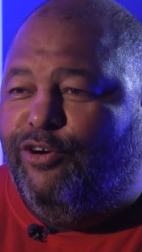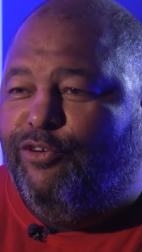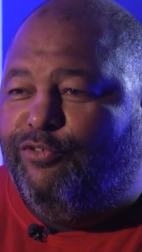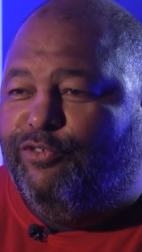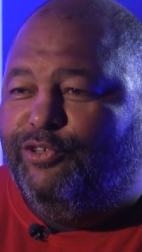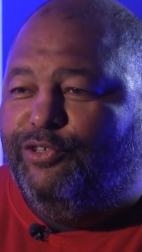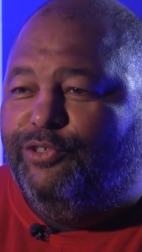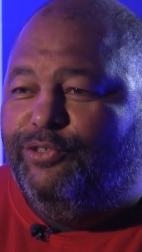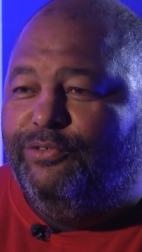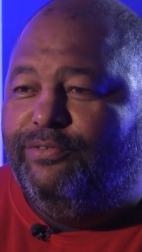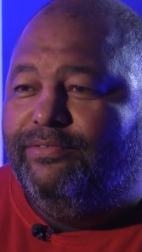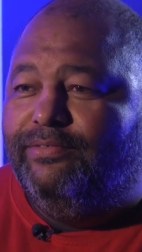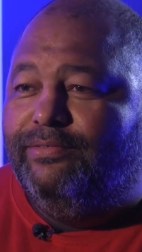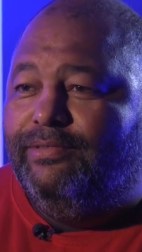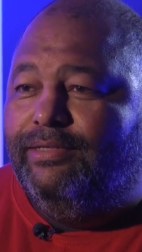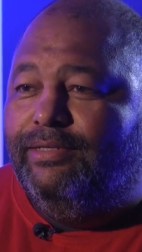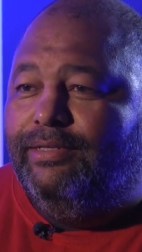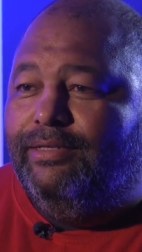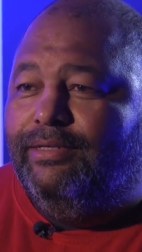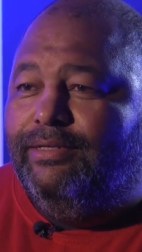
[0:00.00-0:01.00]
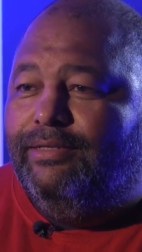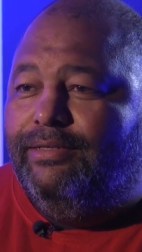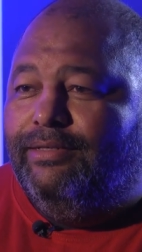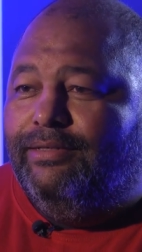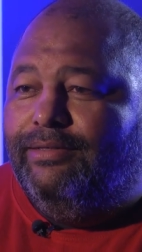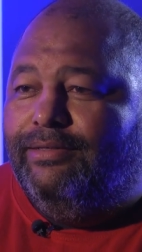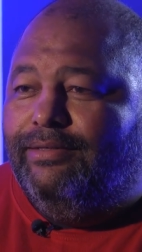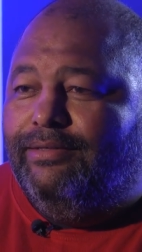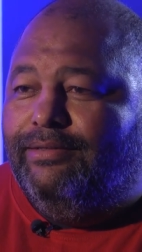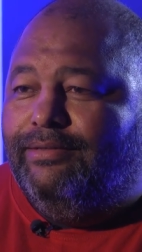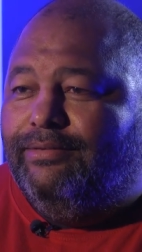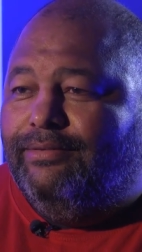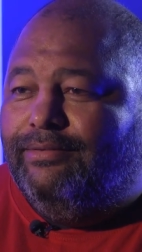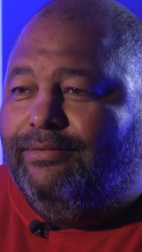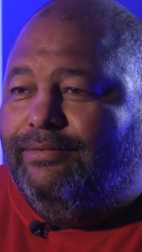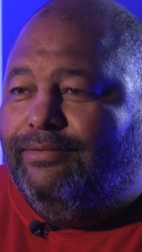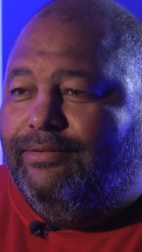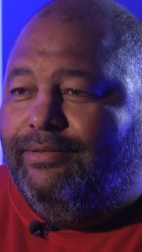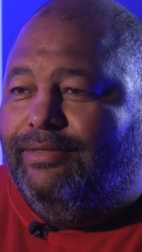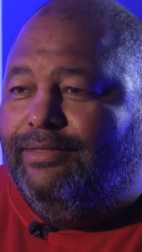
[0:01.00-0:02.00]
over you.
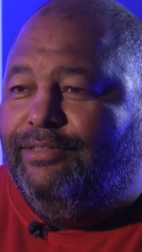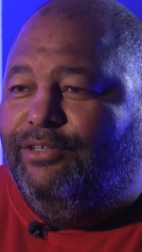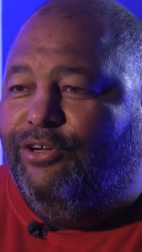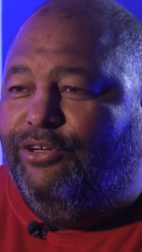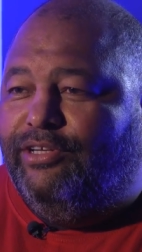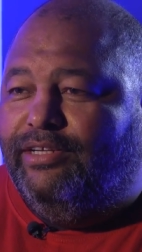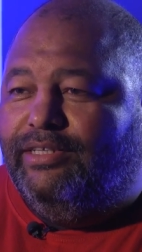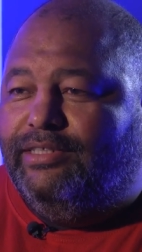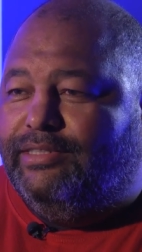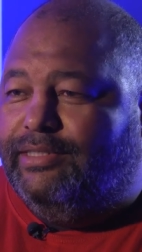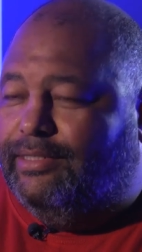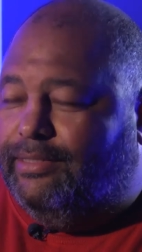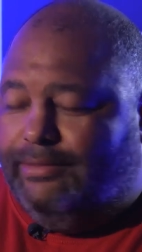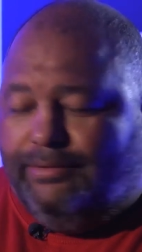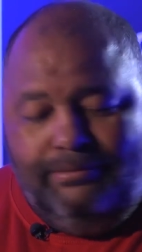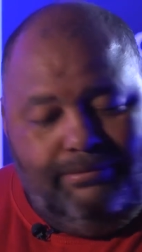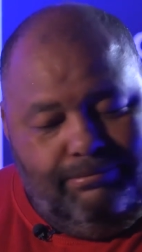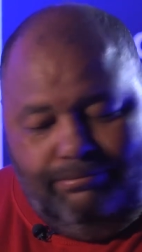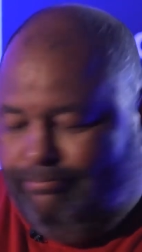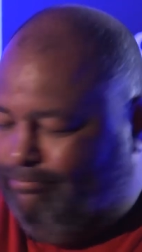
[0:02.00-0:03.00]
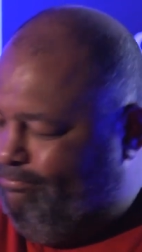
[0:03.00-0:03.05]
And nothing is happening.